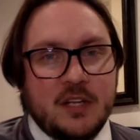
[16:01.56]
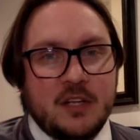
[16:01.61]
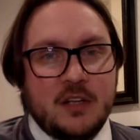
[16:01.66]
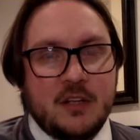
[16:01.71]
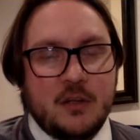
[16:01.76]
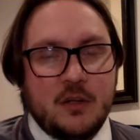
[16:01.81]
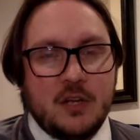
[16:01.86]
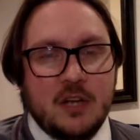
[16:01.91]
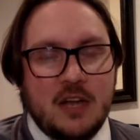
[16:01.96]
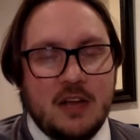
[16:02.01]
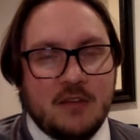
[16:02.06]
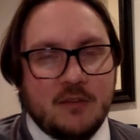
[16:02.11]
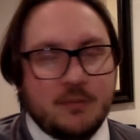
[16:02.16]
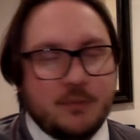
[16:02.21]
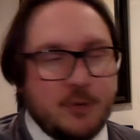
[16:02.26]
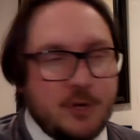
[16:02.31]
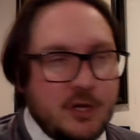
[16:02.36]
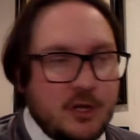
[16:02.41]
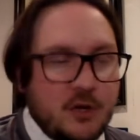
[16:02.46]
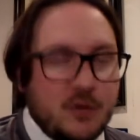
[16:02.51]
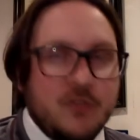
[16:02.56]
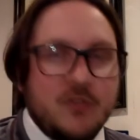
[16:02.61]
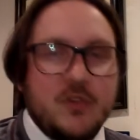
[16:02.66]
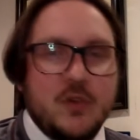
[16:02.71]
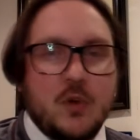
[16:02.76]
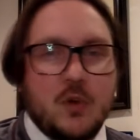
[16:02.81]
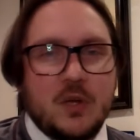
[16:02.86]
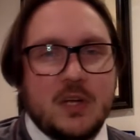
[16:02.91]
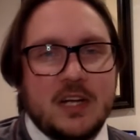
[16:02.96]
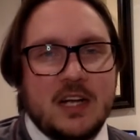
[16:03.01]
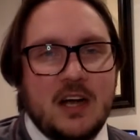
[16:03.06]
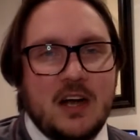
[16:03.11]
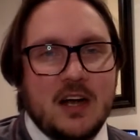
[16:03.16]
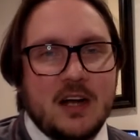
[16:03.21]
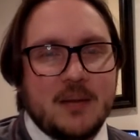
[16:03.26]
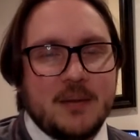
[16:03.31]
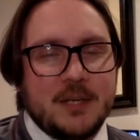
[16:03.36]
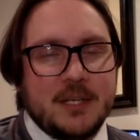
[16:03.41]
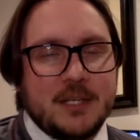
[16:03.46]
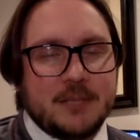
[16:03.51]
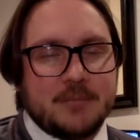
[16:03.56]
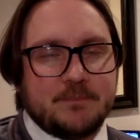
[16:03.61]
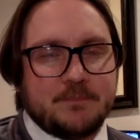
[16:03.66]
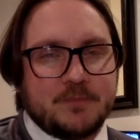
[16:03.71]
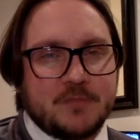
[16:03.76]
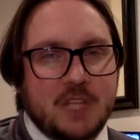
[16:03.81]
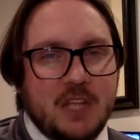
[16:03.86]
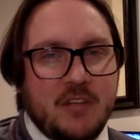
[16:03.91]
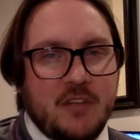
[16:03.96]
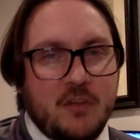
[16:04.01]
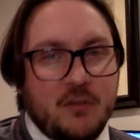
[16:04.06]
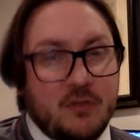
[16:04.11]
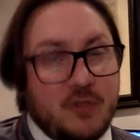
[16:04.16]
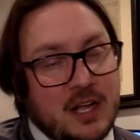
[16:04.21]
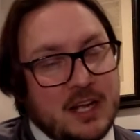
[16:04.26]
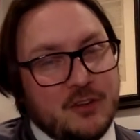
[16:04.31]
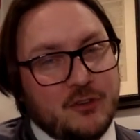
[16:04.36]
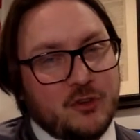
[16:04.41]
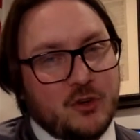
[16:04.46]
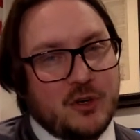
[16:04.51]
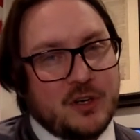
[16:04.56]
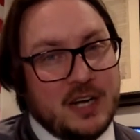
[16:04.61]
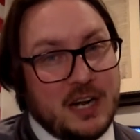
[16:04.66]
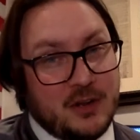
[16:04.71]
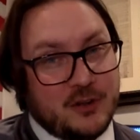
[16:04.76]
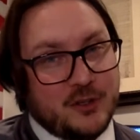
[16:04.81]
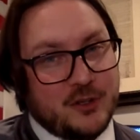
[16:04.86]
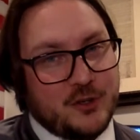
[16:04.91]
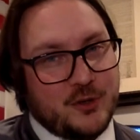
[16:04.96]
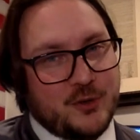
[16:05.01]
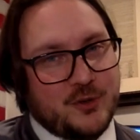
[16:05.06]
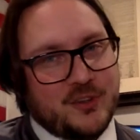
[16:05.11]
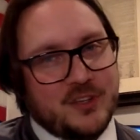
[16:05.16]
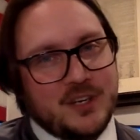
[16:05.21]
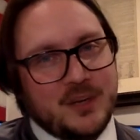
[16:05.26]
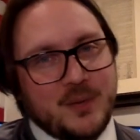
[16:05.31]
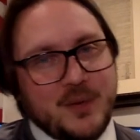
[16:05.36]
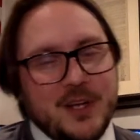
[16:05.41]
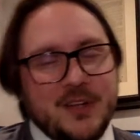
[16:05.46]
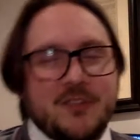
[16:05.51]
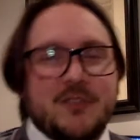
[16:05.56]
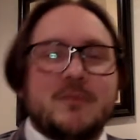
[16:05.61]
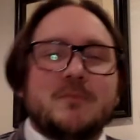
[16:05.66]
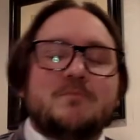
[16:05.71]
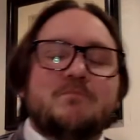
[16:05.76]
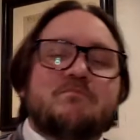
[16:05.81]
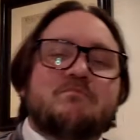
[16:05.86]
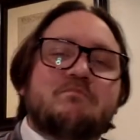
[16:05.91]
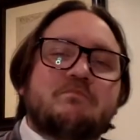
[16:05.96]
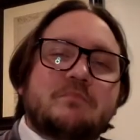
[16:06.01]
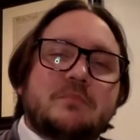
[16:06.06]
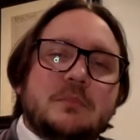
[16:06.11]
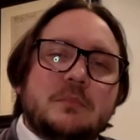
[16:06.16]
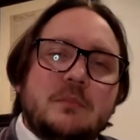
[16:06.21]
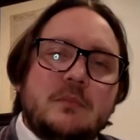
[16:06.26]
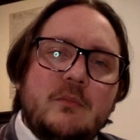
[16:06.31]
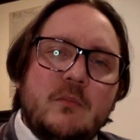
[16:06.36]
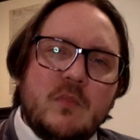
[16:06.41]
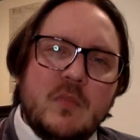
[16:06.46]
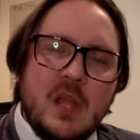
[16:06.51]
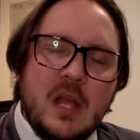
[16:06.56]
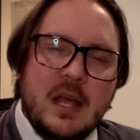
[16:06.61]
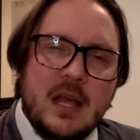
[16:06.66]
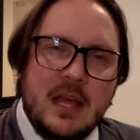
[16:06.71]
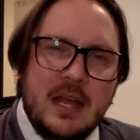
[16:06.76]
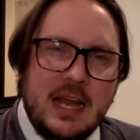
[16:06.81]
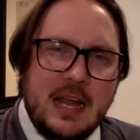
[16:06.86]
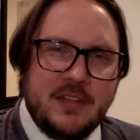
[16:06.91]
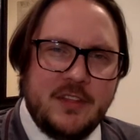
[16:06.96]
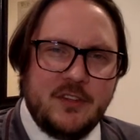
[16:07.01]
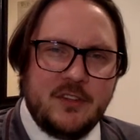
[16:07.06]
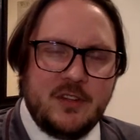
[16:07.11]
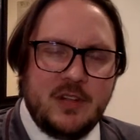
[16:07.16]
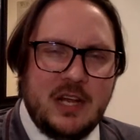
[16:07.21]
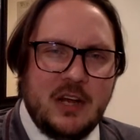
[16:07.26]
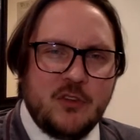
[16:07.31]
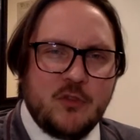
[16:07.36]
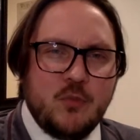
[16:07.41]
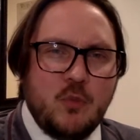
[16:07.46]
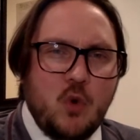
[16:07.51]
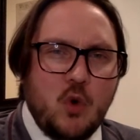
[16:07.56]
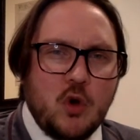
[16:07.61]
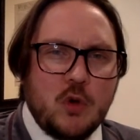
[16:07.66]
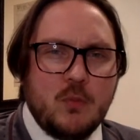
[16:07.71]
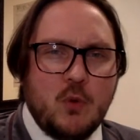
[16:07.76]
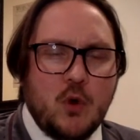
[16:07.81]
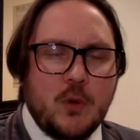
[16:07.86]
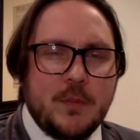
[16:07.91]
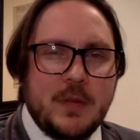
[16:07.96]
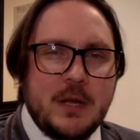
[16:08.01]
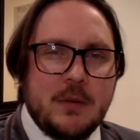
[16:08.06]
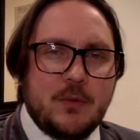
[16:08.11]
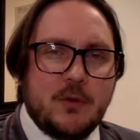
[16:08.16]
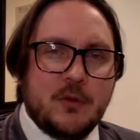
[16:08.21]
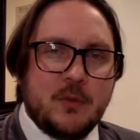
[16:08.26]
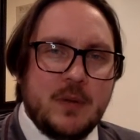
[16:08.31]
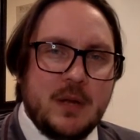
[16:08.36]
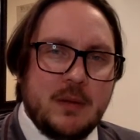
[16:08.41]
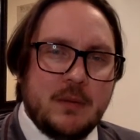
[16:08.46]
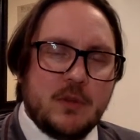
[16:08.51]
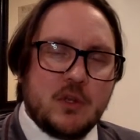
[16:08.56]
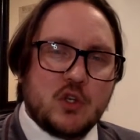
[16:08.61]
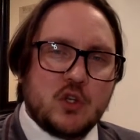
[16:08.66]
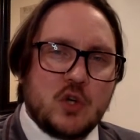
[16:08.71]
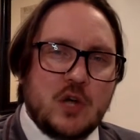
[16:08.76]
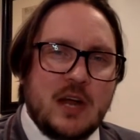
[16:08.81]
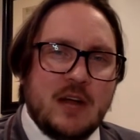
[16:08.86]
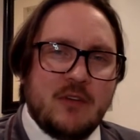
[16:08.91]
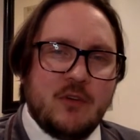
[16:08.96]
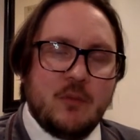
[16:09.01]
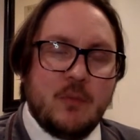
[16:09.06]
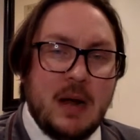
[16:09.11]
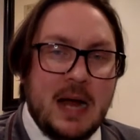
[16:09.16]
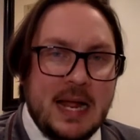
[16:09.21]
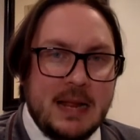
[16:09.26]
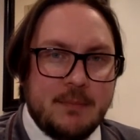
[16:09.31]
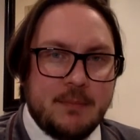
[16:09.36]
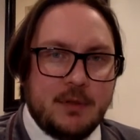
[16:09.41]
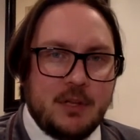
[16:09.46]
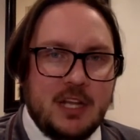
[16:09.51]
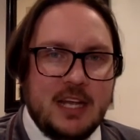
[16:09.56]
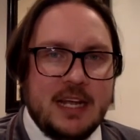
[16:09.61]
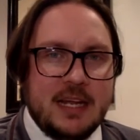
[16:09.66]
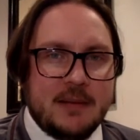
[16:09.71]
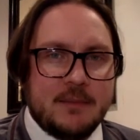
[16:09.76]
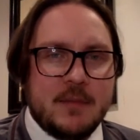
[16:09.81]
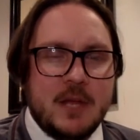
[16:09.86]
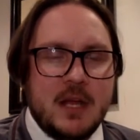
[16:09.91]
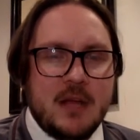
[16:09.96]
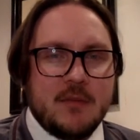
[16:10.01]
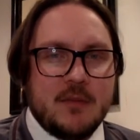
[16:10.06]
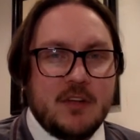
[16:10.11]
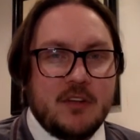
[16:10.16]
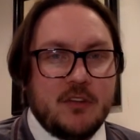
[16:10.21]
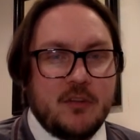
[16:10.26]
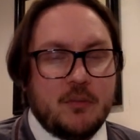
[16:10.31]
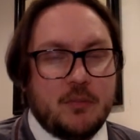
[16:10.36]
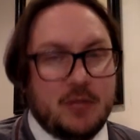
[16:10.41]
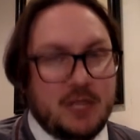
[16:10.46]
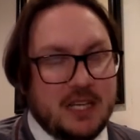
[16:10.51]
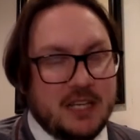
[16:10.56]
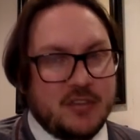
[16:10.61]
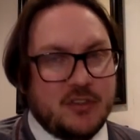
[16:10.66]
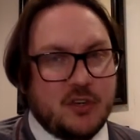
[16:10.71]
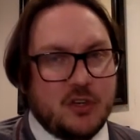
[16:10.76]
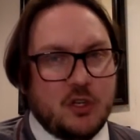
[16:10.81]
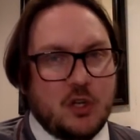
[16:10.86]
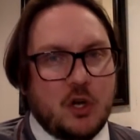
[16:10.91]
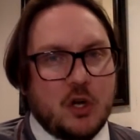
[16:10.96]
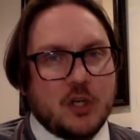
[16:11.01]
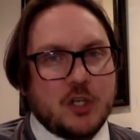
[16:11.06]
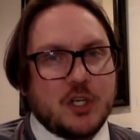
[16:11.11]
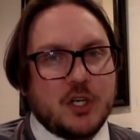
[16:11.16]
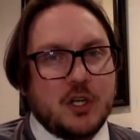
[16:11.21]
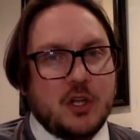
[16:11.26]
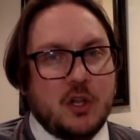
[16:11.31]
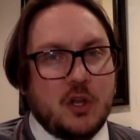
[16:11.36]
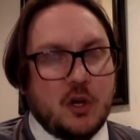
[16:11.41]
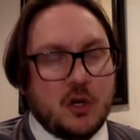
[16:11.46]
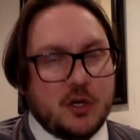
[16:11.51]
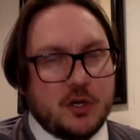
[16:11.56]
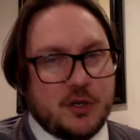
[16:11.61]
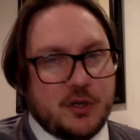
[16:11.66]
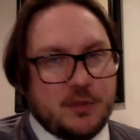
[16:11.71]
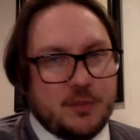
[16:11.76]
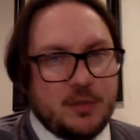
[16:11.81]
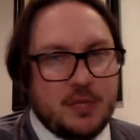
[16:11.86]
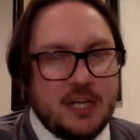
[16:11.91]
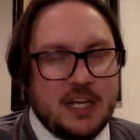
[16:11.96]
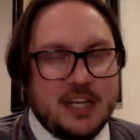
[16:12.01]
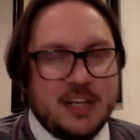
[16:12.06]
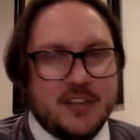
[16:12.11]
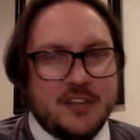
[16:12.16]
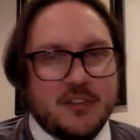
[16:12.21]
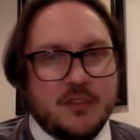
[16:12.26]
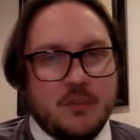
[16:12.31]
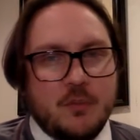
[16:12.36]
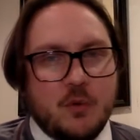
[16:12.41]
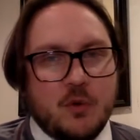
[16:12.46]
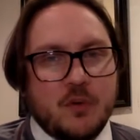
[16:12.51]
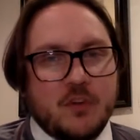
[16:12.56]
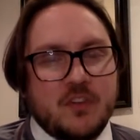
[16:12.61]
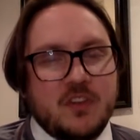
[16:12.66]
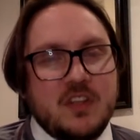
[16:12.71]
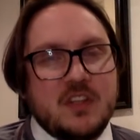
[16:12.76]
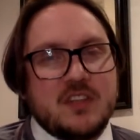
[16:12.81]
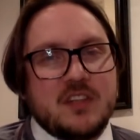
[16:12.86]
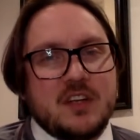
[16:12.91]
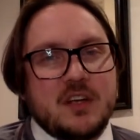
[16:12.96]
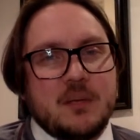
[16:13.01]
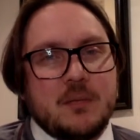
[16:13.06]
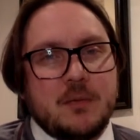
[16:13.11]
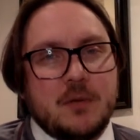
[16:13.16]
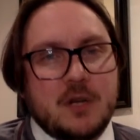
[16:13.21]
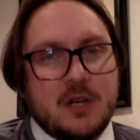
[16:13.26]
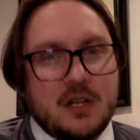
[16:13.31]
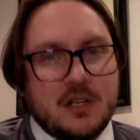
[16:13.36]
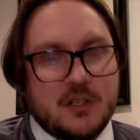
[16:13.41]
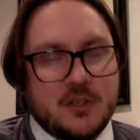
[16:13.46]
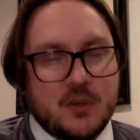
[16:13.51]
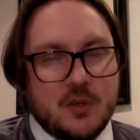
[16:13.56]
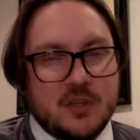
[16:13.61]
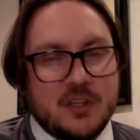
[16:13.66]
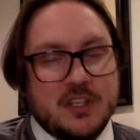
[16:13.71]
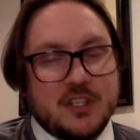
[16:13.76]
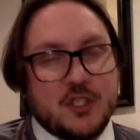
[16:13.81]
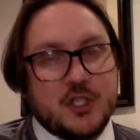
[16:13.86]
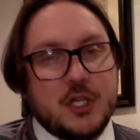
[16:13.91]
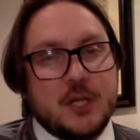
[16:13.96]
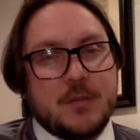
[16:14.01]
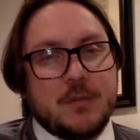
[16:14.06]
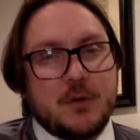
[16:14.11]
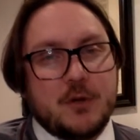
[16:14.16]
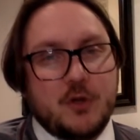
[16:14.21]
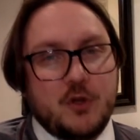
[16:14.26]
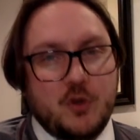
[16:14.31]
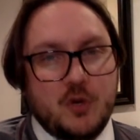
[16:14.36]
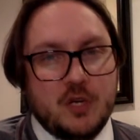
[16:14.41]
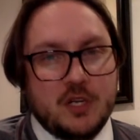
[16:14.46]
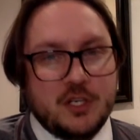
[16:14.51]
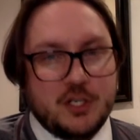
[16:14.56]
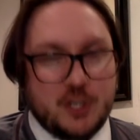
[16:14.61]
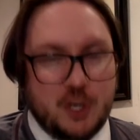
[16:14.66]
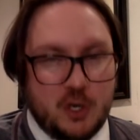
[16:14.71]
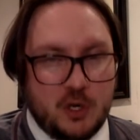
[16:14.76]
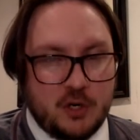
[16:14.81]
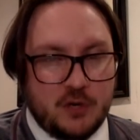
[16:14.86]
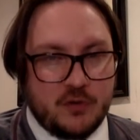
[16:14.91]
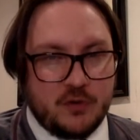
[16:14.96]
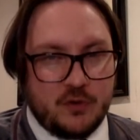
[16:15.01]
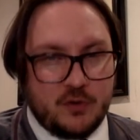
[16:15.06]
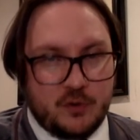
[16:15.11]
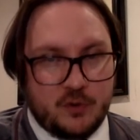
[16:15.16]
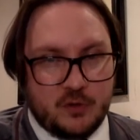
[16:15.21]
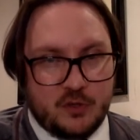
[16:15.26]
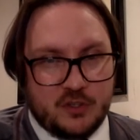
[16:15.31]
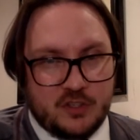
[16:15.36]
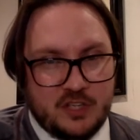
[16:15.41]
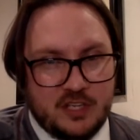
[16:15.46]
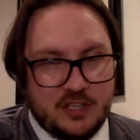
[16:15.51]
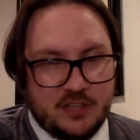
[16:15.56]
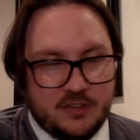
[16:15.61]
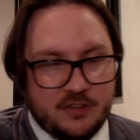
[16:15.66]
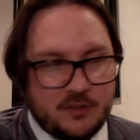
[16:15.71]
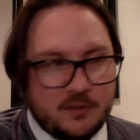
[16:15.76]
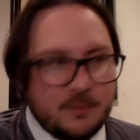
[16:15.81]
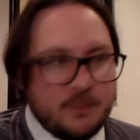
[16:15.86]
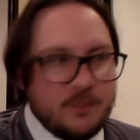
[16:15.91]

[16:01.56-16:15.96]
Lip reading: you can have a pretty good fuel economy if you fly at certain altitudes anyways. And this allows more and more people to be able to travel by plane because the planes are larger. The larger the plane is, the more seats you can put onto it, and the cheaper you can charge for those seats.